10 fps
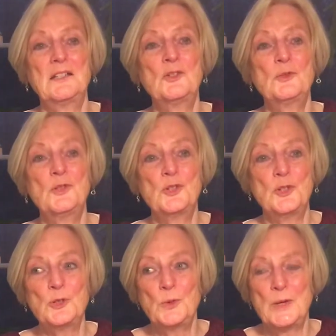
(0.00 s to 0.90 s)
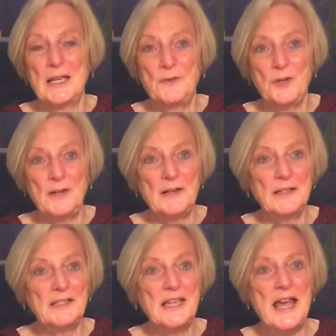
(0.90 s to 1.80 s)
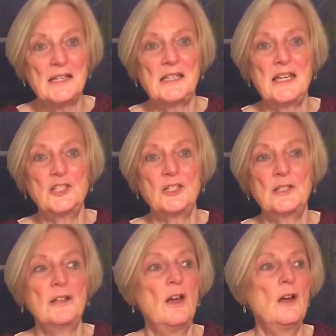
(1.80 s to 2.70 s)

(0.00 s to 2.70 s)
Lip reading: to do whatever taxation,